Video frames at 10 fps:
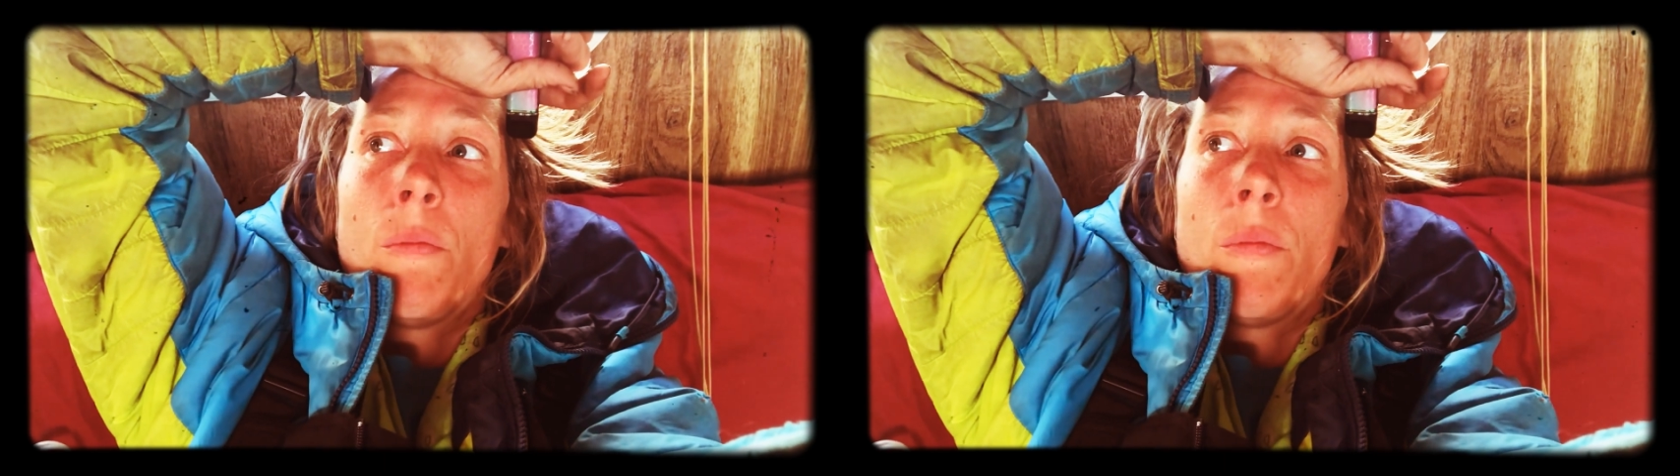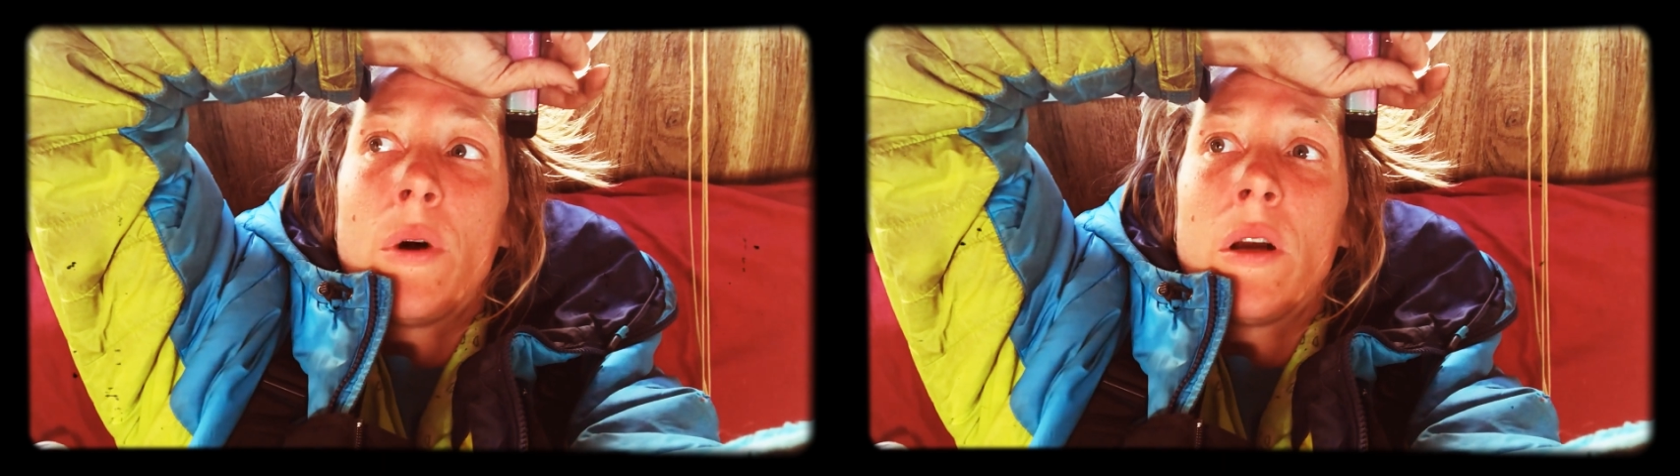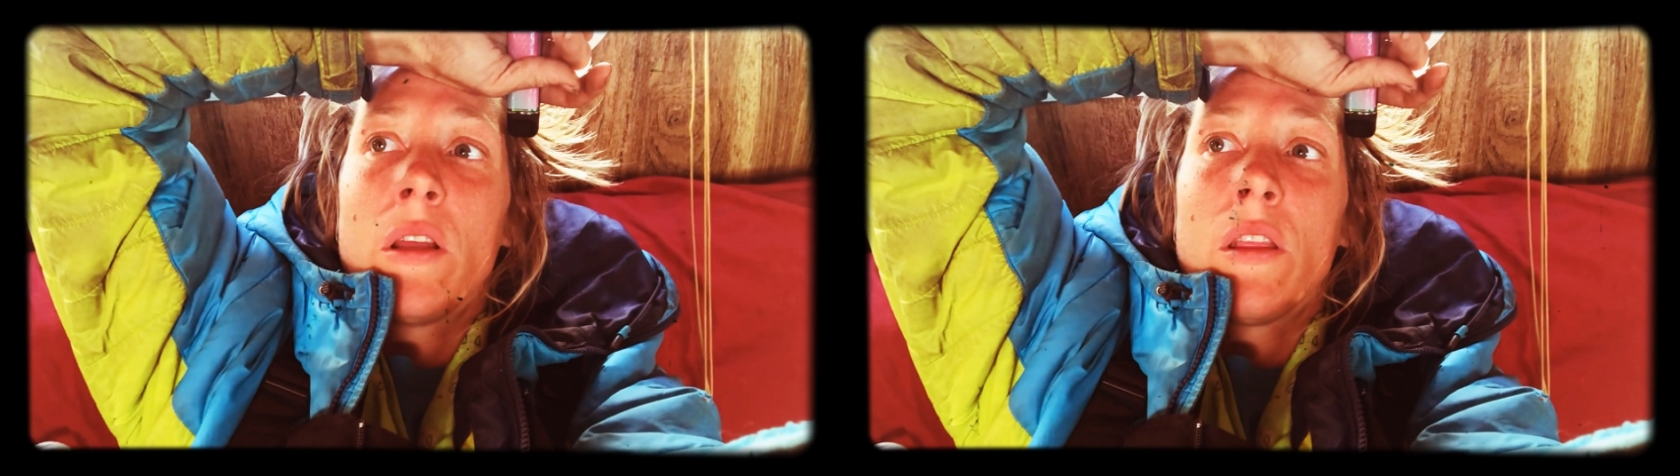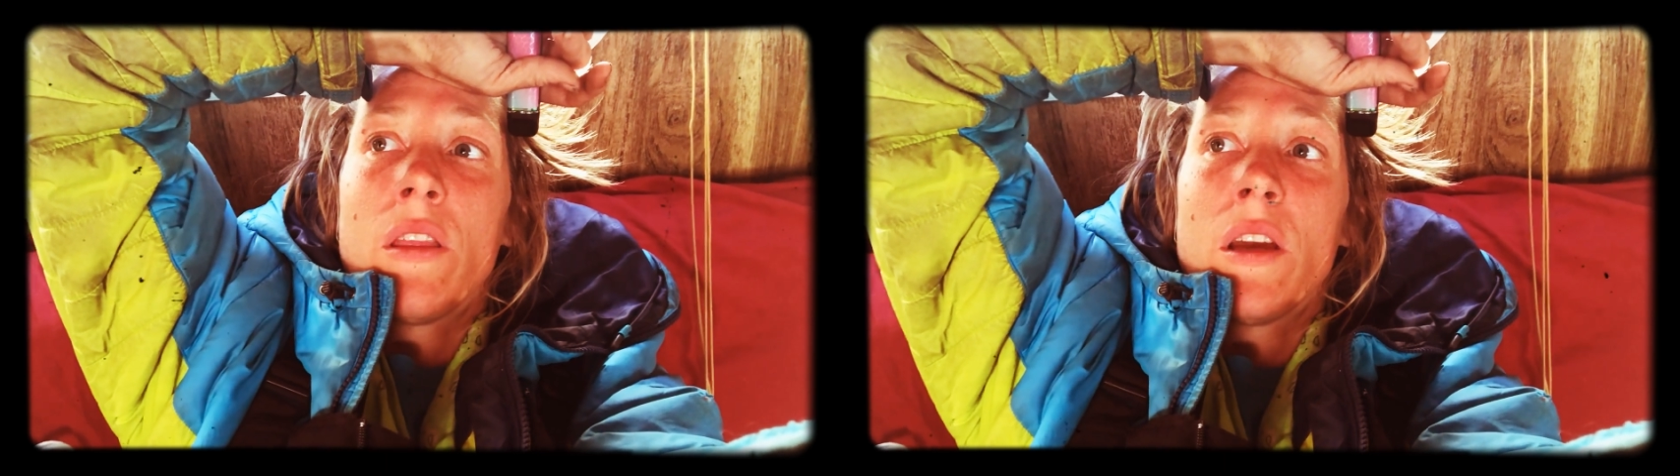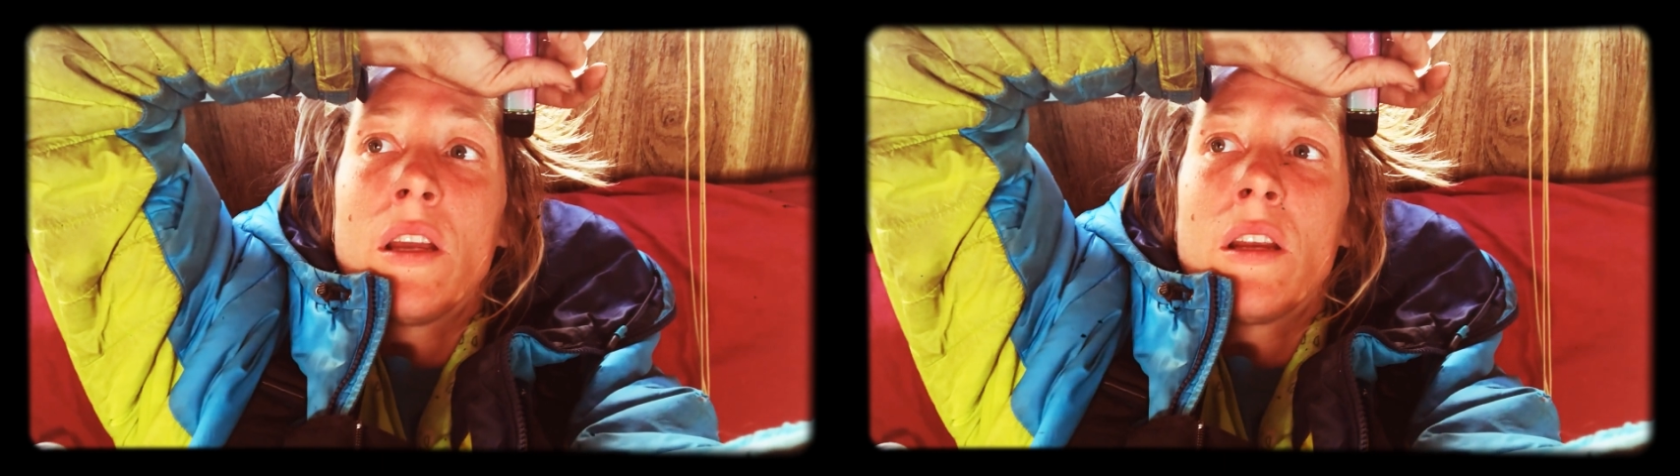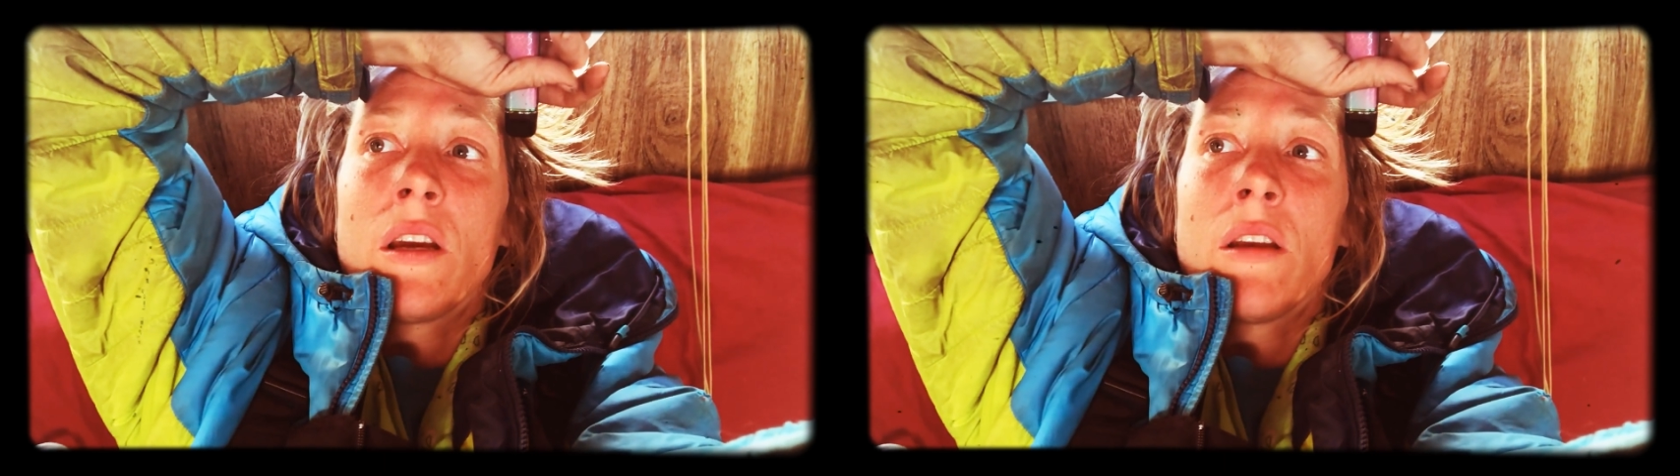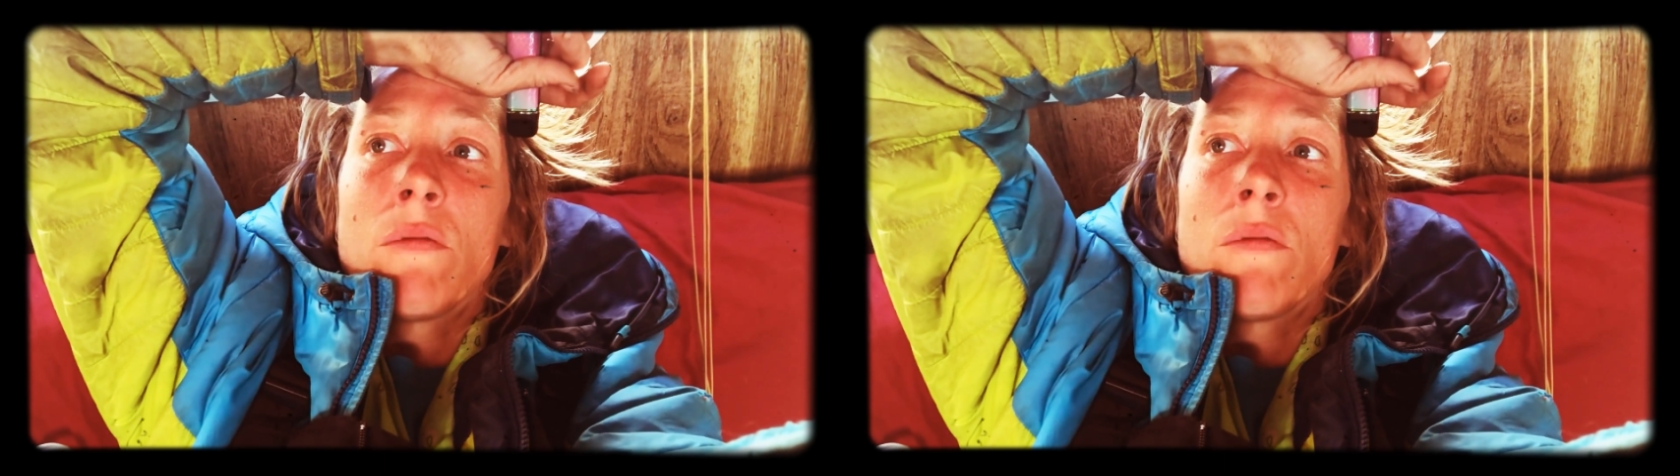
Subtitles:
But then I